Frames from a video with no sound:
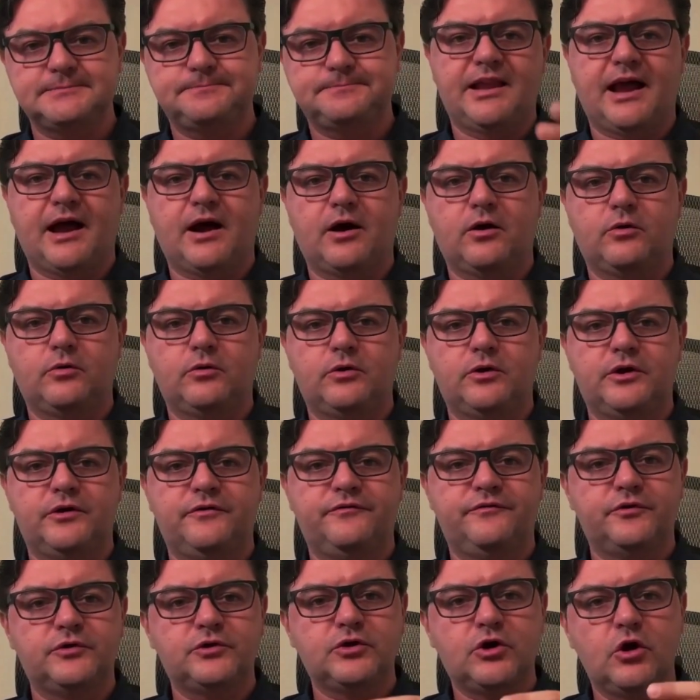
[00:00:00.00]
Now,
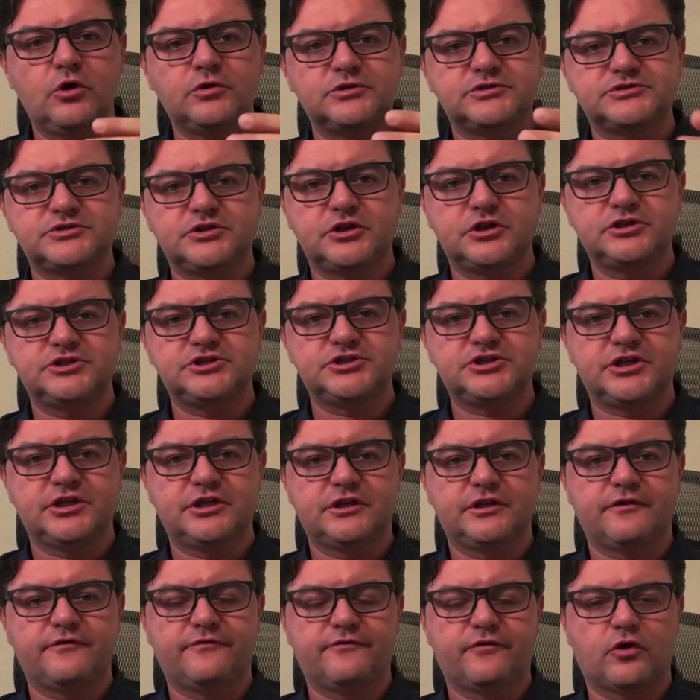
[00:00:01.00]
if you go
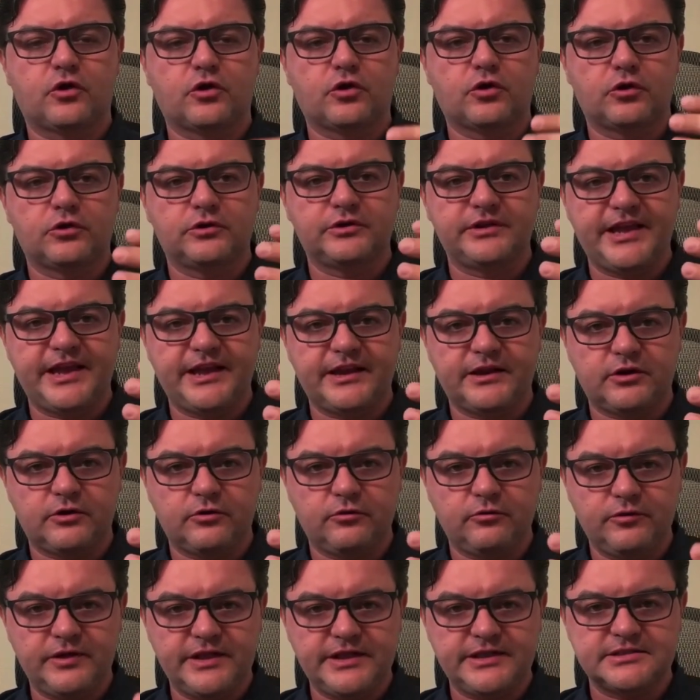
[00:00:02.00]
searching for container
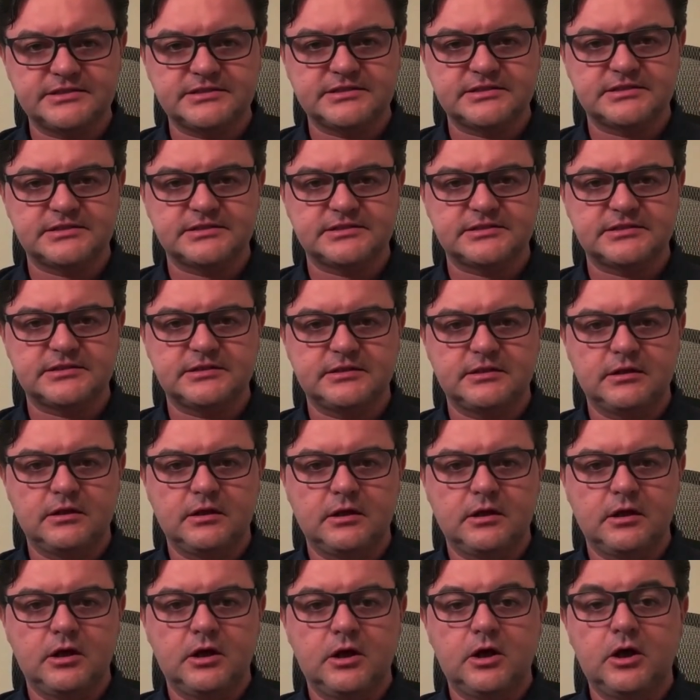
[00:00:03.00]
risks,
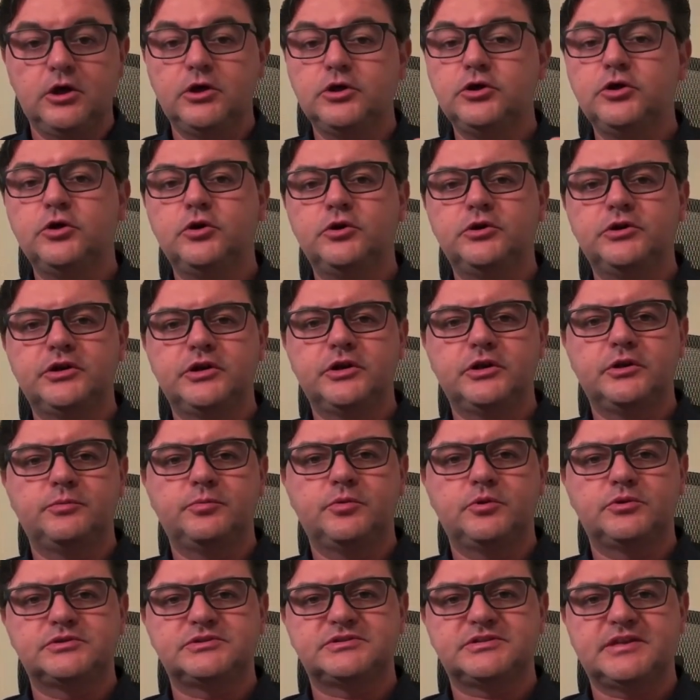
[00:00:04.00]
you'll hear
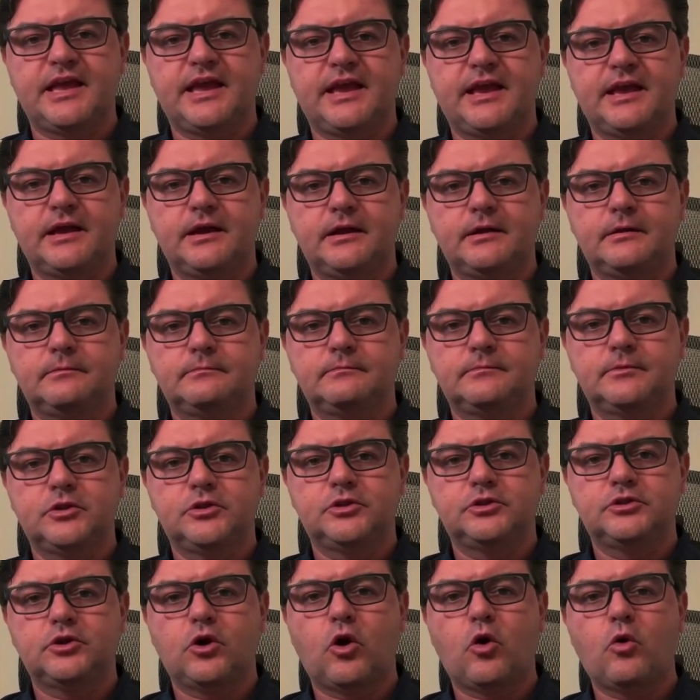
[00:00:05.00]
people say
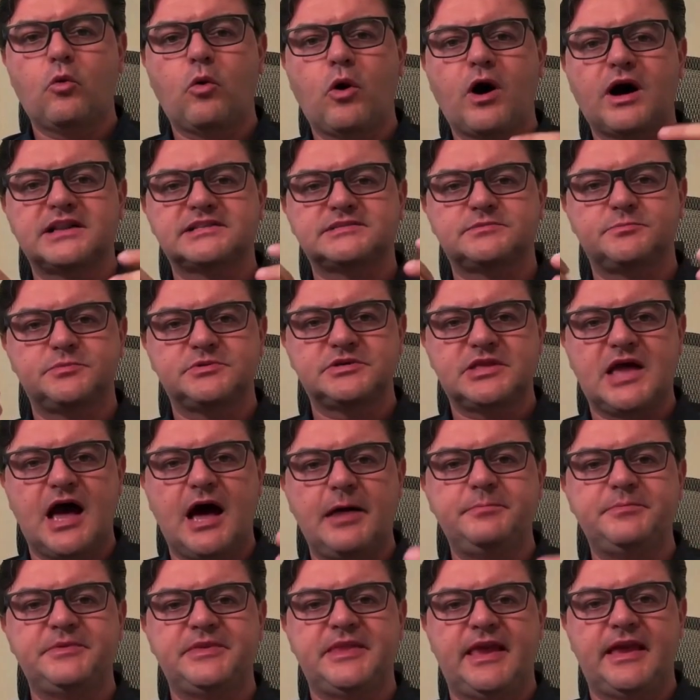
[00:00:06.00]
the OWASP
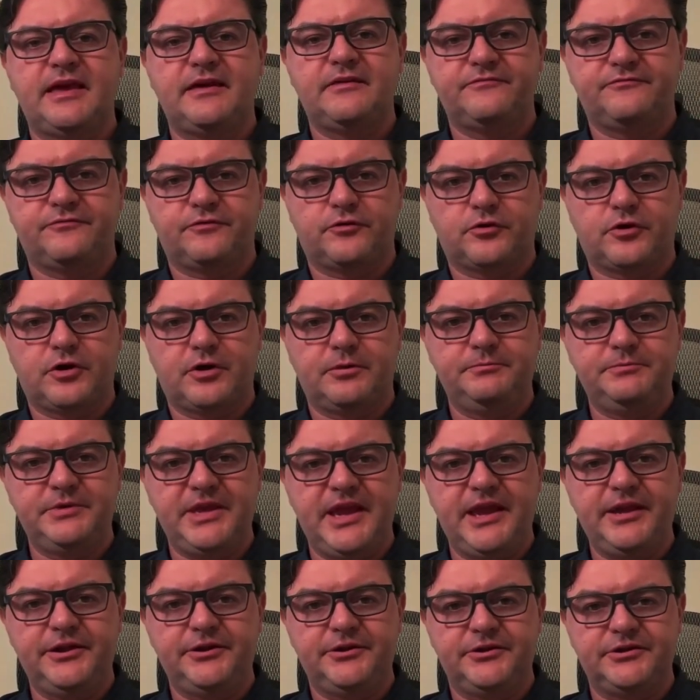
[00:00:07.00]
top 10 for
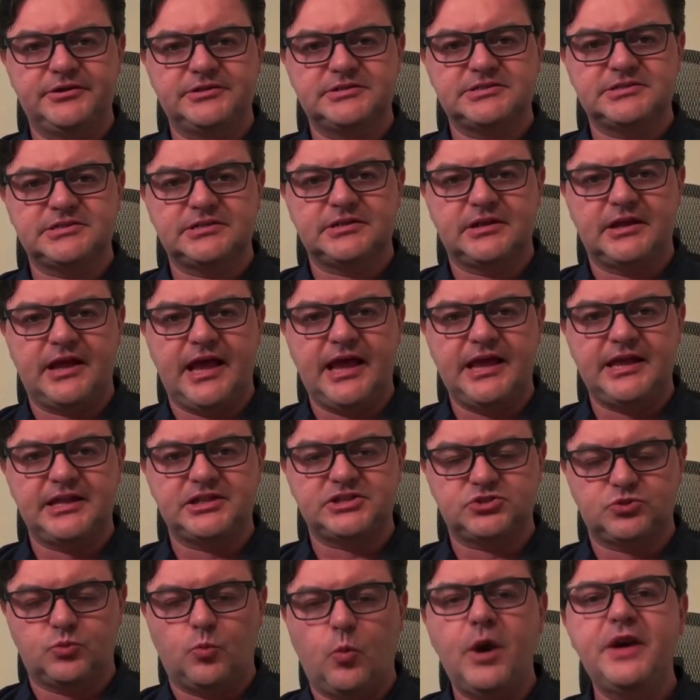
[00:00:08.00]
containers, like
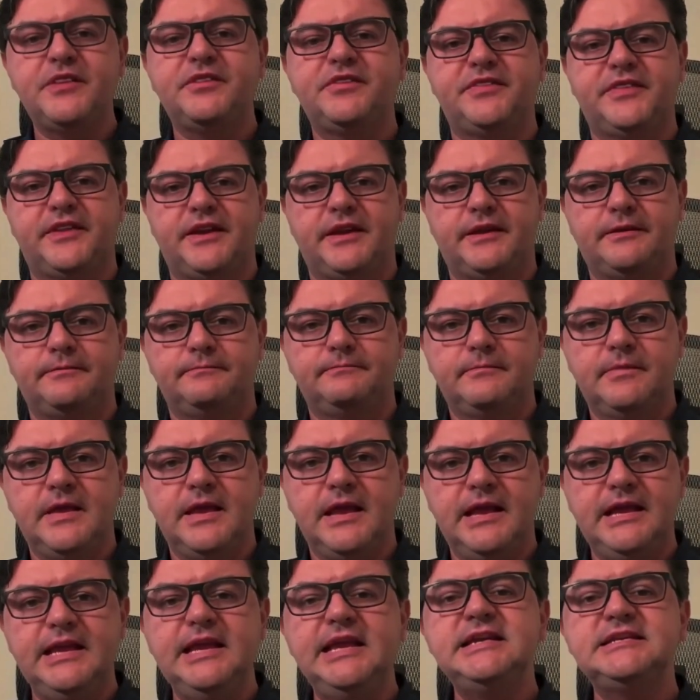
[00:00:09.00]
it's one thing.
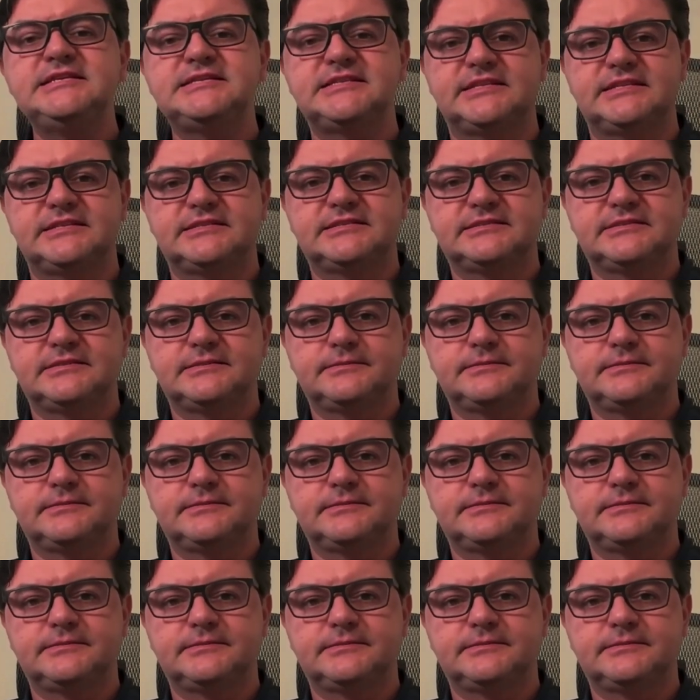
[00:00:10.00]
It isn't.